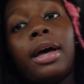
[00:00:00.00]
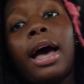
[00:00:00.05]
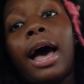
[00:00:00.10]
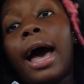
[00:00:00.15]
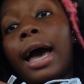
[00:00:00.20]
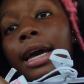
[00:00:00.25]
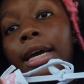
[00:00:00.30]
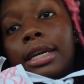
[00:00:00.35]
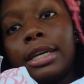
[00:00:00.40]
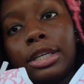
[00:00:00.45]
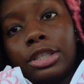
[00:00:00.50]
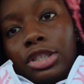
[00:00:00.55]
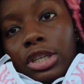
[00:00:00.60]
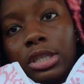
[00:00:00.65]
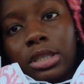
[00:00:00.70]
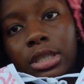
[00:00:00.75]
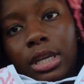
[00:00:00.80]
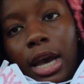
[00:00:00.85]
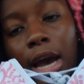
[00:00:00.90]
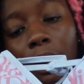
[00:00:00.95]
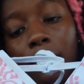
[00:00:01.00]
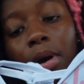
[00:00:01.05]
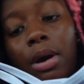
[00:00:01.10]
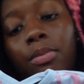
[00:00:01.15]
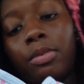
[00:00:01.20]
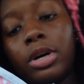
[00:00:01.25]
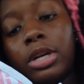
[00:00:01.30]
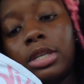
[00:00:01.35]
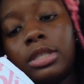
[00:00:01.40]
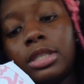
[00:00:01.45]
I can adjust it how I
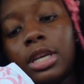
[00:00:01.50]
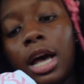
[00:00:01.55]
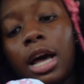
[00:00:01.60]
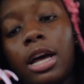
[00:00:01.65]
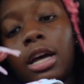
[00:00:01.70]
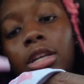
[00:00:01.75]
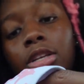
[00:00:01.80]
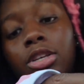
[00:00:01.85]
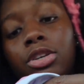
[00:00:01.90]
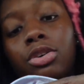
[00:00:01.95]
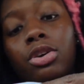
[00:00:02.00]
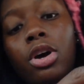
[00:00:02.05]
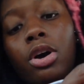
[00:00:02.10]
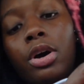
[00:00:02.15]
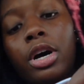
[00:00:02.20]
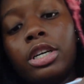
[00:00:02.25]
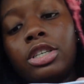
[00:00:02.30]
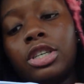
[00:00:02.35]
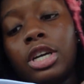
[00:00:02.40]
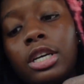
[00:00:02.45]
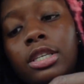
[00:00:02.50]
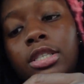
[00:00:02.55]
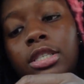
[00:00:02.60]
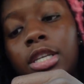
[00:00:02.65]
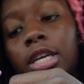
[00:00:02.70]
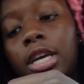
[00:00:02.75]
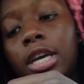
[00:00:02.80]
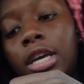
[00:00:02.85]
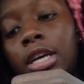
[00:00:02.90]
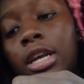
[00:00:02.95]
want it to, you know, adjust
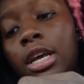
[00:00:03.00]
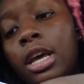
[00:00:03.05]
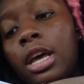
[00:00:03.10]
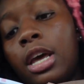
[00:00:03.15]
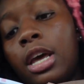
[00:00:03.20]
it